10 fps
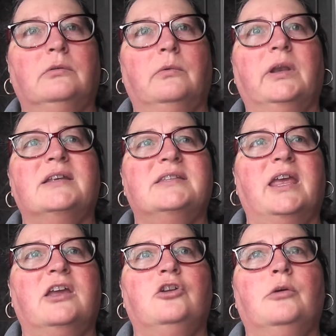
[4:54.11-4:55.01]
when I
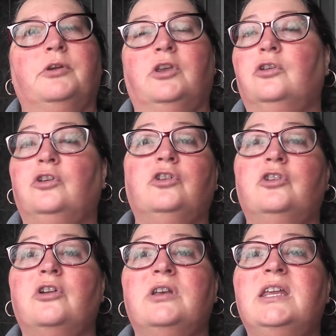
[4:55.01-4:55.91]
say economic, you
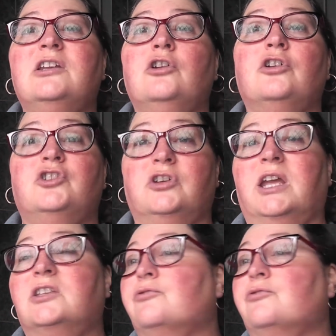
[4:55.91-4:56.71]
don't need a lot to get a